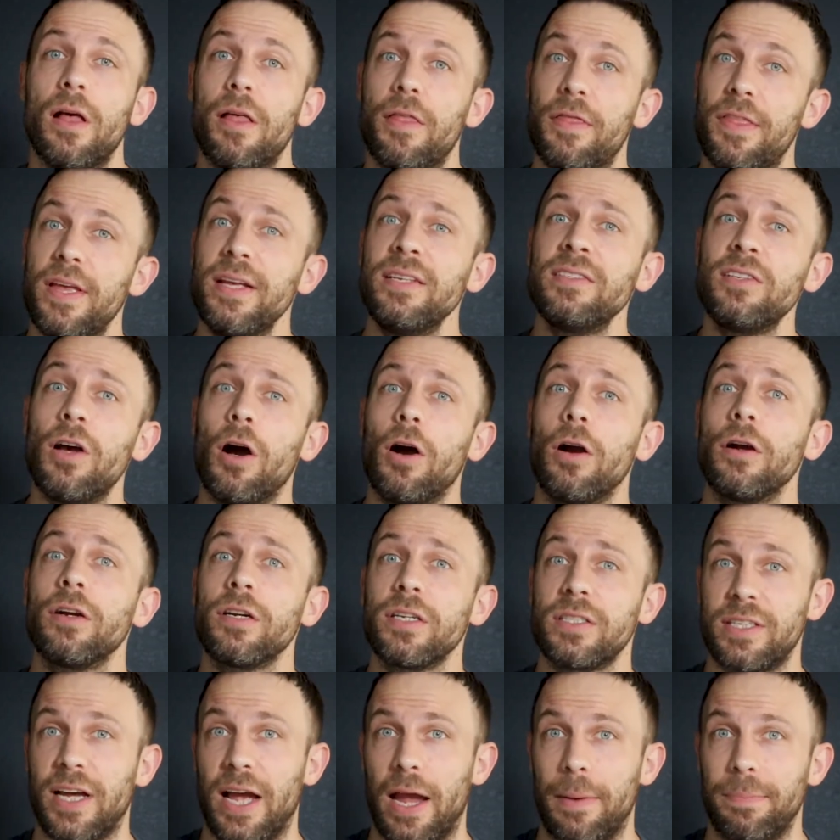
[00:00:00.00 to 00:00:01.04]
This
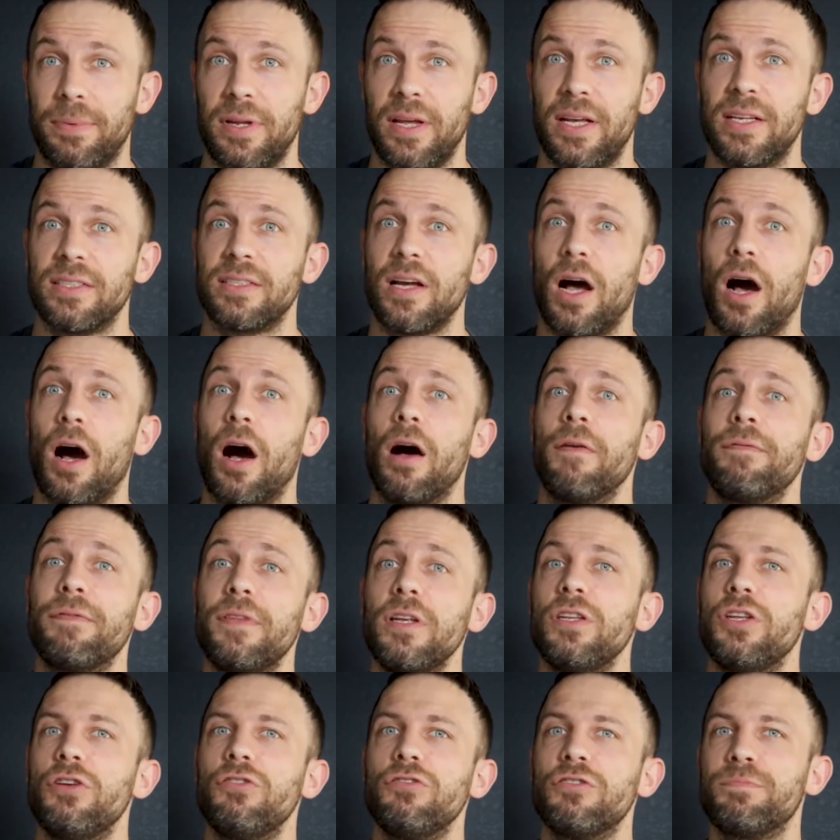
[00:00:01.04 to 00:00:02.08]
archetype is
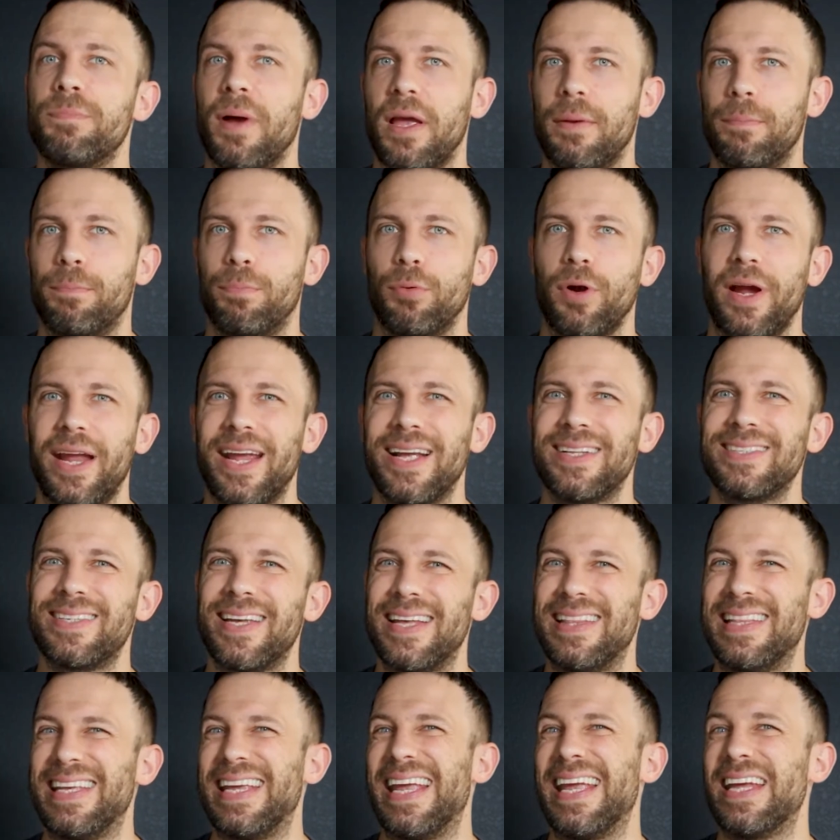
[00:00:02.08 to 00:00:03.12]
often used by brands
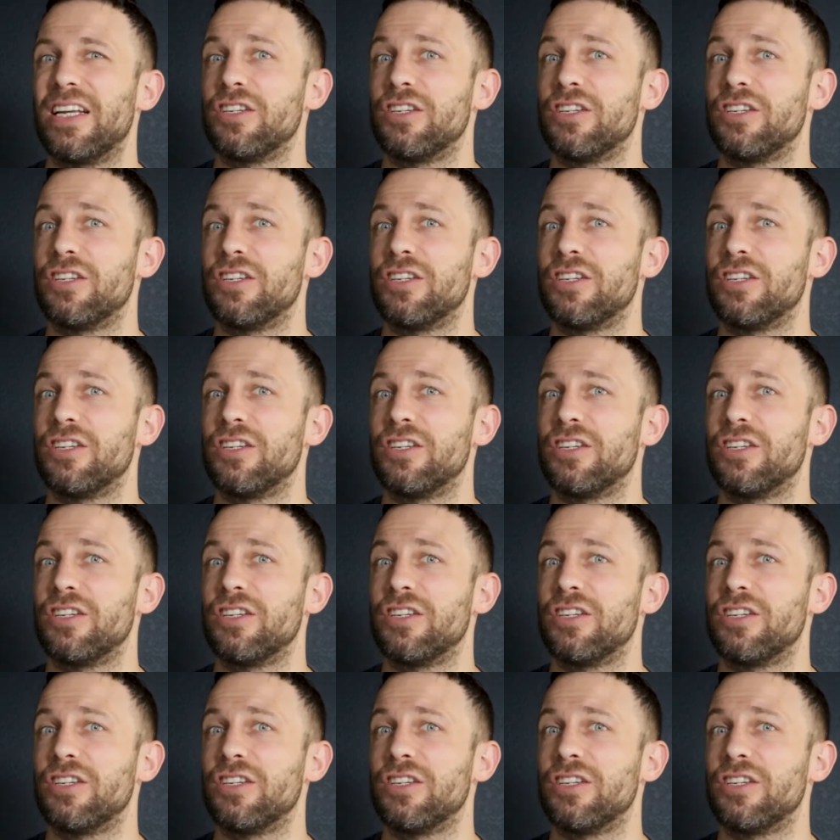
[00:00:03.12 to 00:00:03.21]
in the